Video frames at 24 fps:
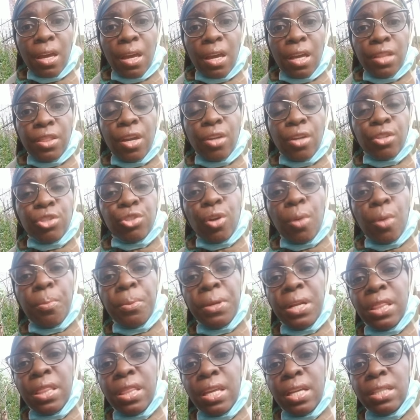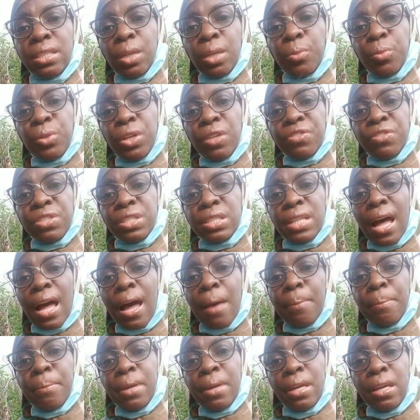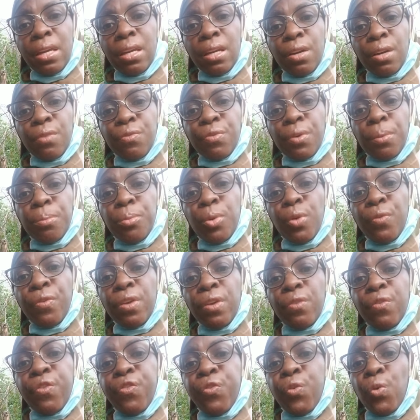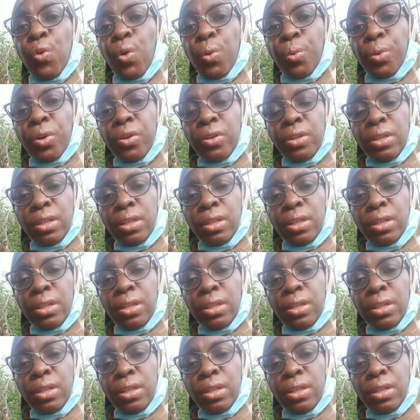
there are so many things that would have stopped me from moving forward